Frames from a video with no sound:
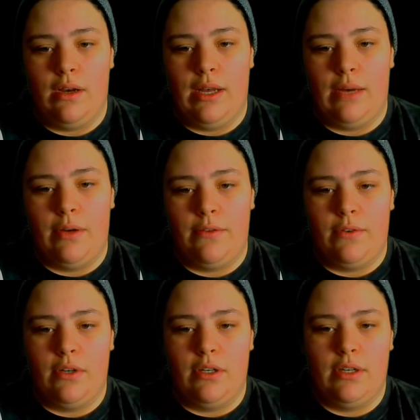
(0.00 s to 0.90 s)

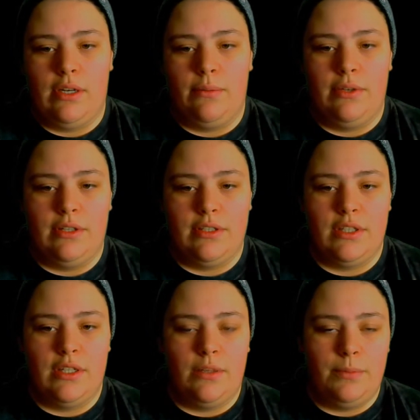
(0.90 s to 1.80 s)
However, it was
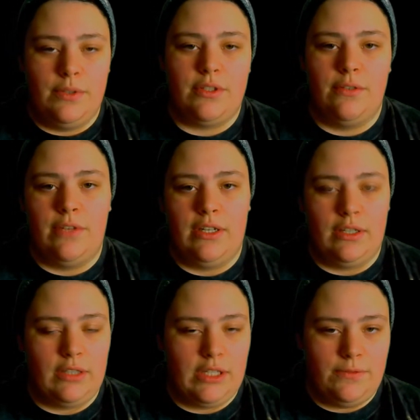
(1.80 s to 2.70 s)
an abusive and
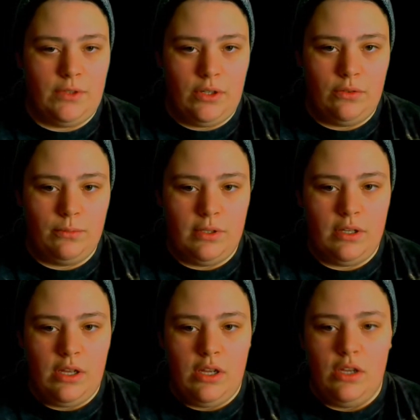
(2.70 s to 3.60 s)
neglectful
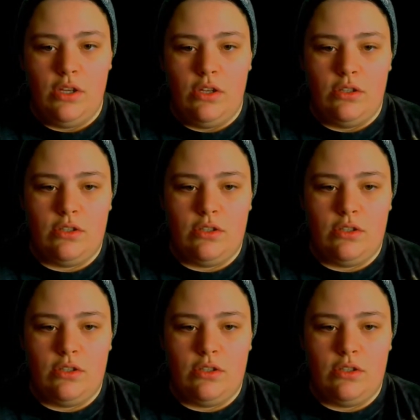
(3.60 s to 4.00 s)
home.